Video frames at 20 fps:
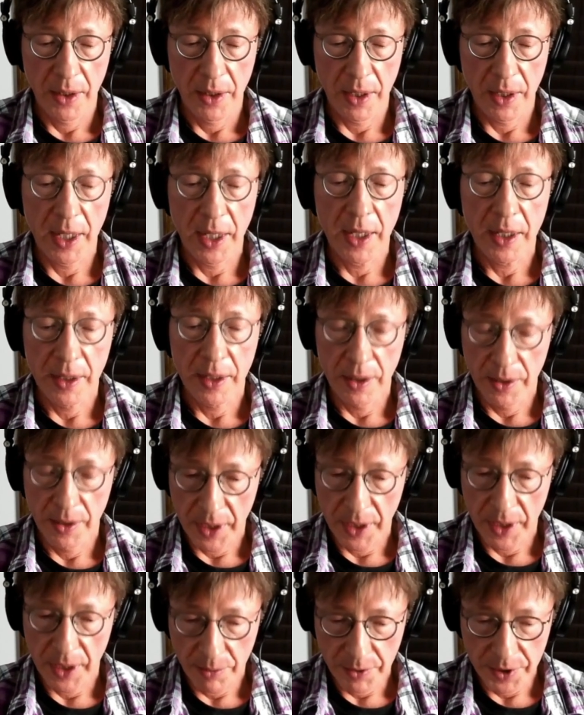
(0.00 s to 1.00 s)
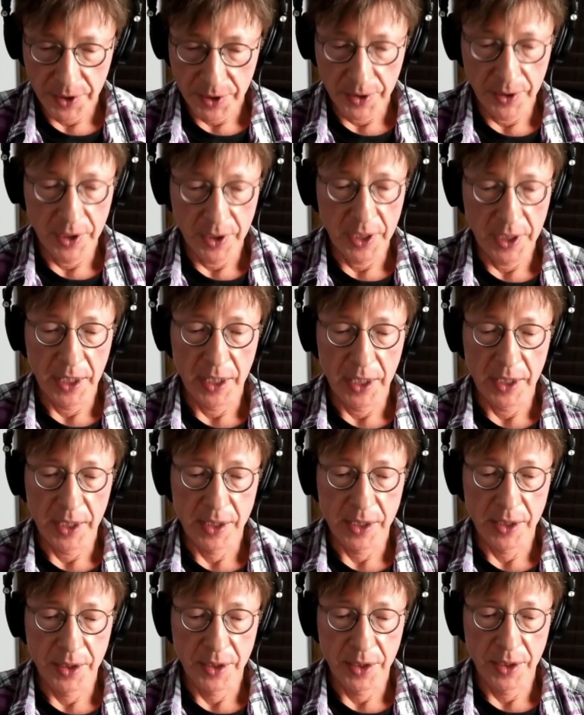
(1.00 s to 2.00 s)
I had all the
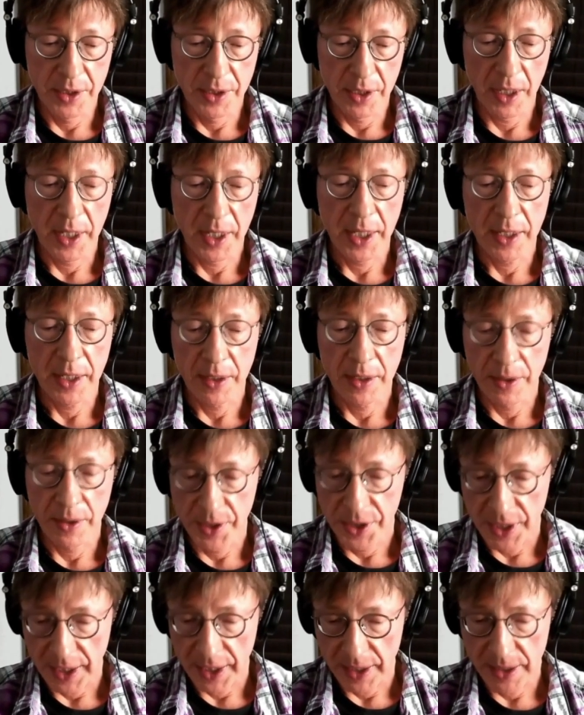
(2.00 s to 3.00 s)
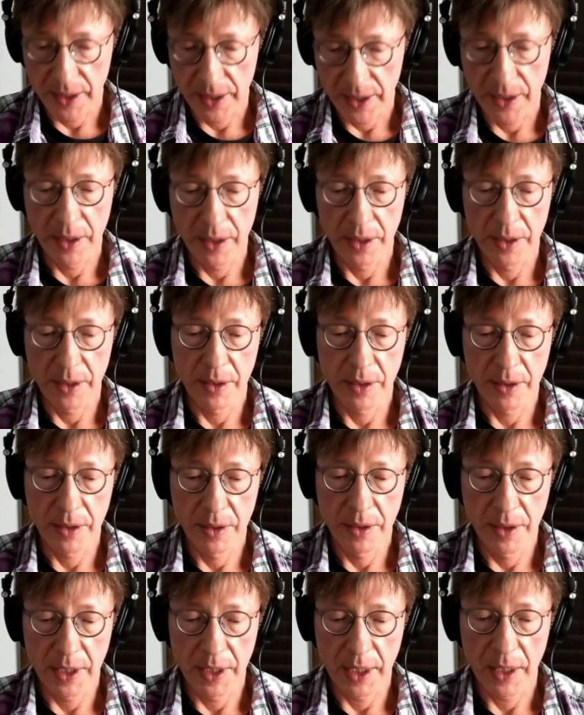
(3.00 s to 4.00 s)
opportunities I had all the chances
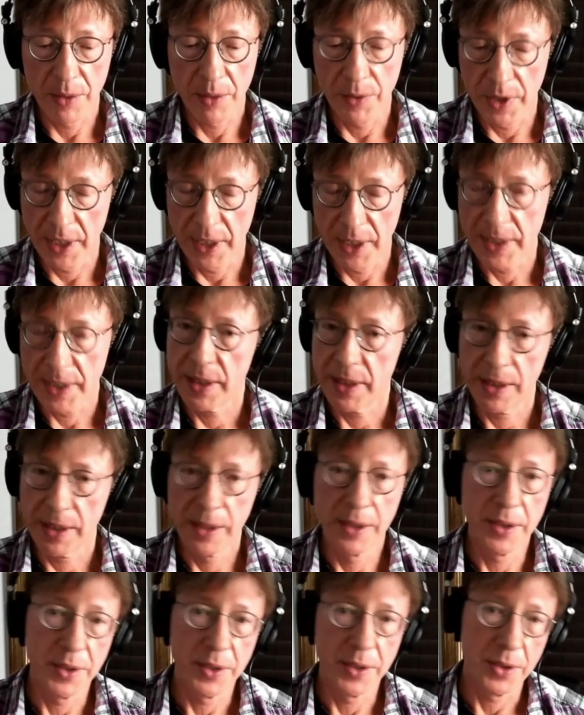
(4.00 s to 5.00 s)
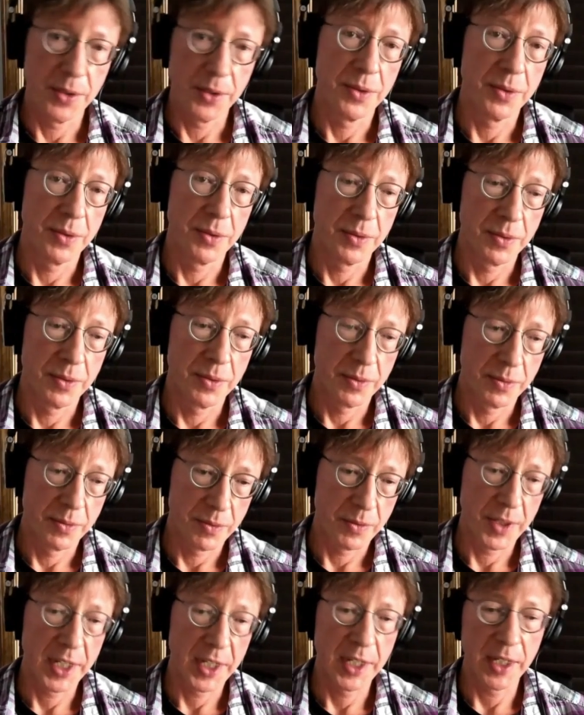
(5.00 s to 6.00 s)
that I wanted to
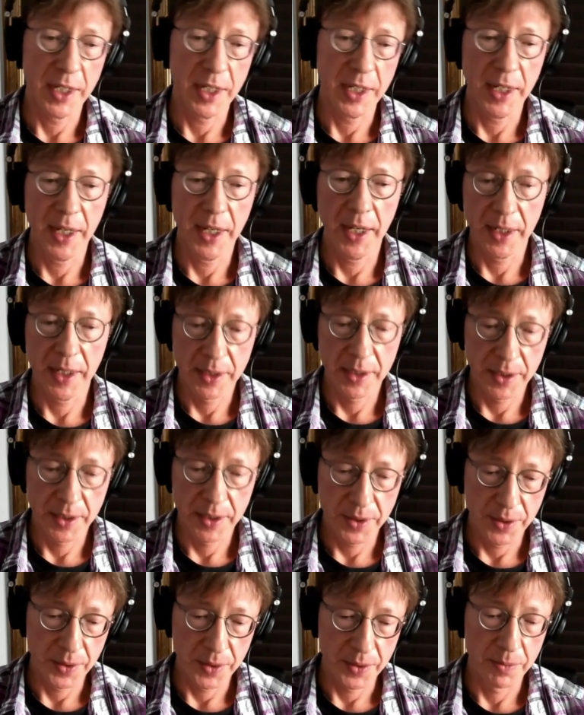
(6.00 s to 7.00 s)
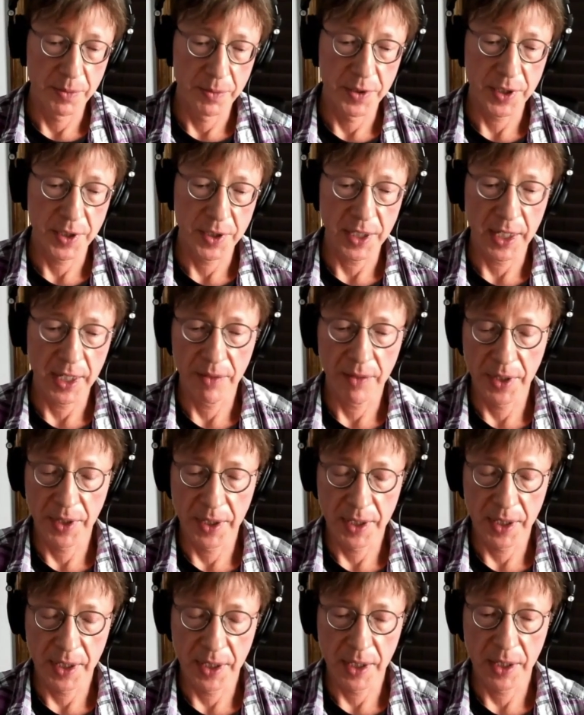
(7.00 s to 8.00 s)
reconnect to say
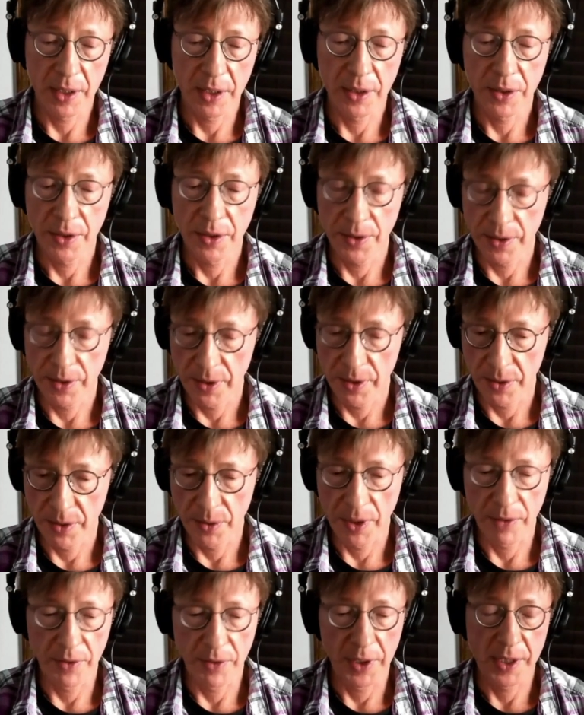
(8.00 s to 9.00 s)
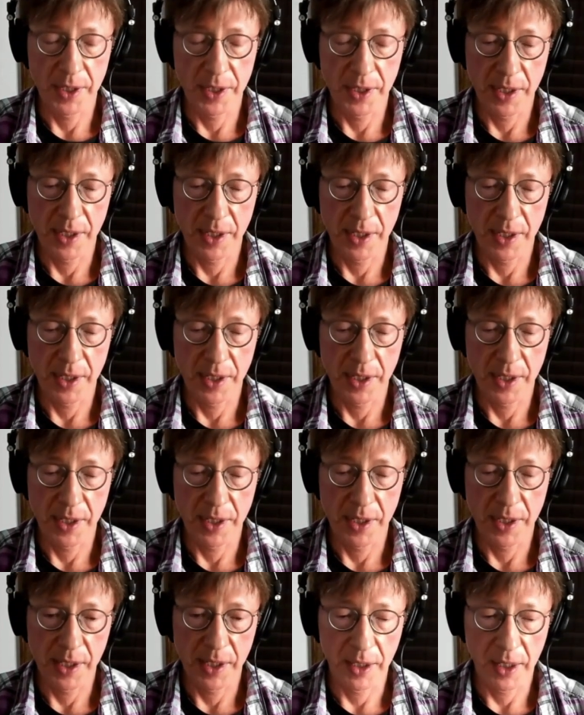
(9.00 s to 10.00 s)
everything to do everything
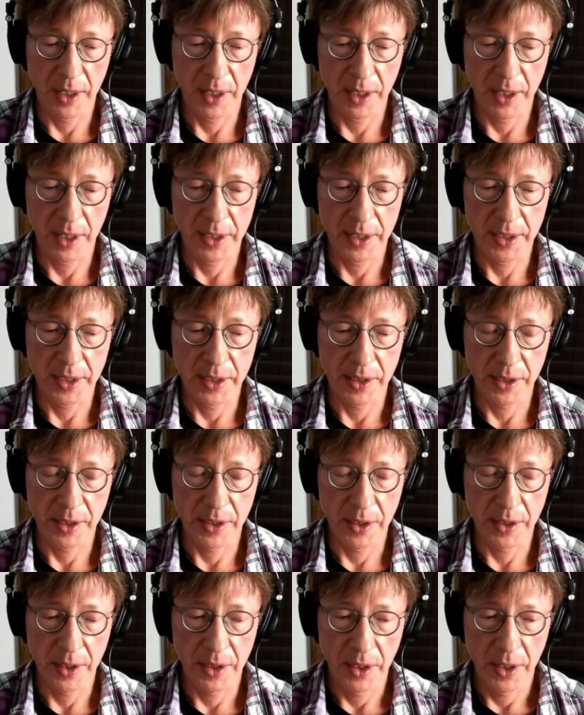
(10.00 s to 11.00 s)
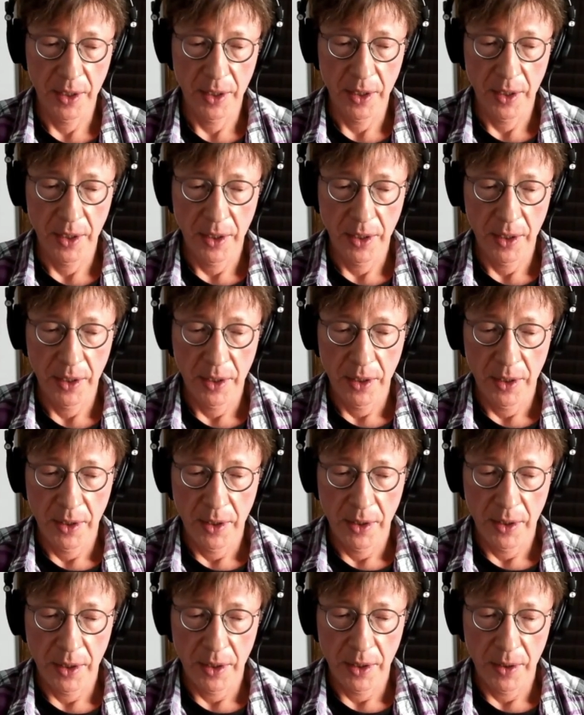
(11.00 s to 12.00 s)
and
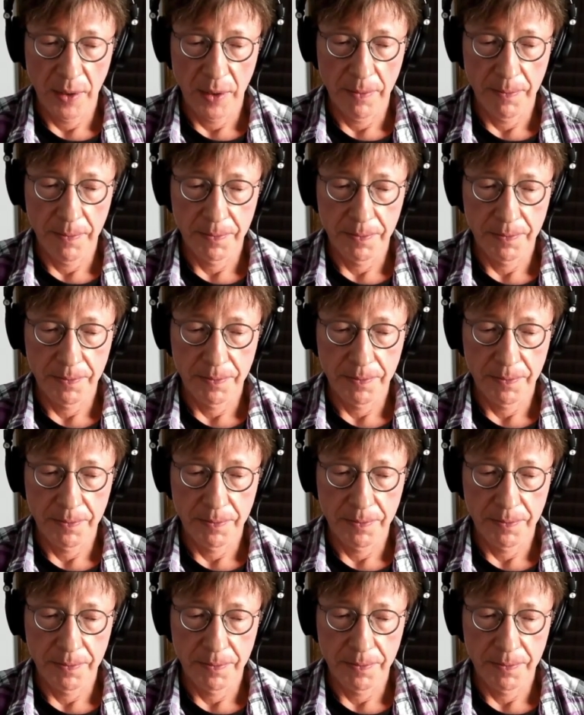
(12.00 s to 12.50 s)
um,